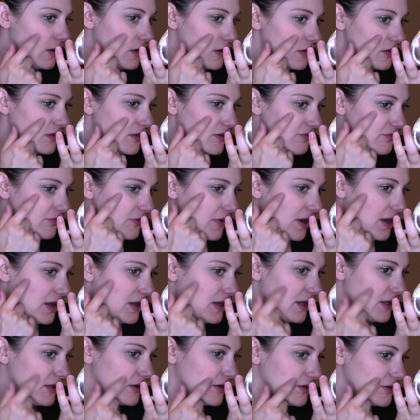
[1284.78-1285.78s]
some
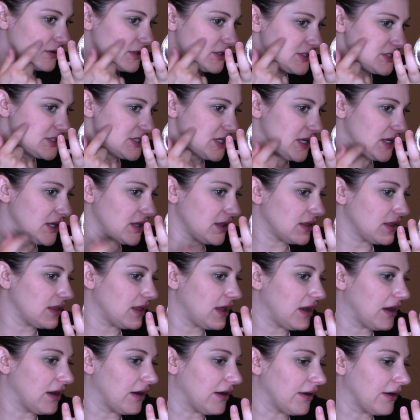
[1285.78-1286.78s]
fading on the cheeks
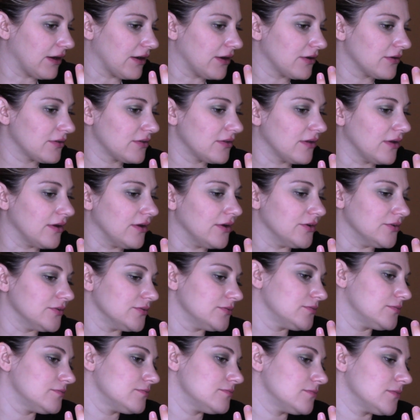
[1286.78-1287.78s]
here. So,
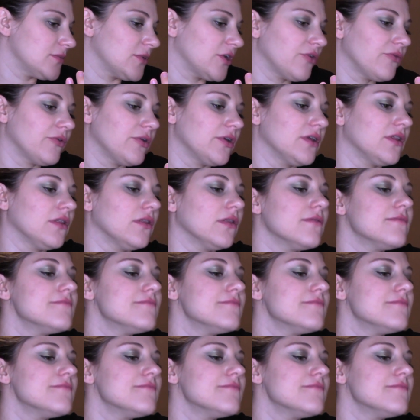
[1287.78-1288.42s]
I mean,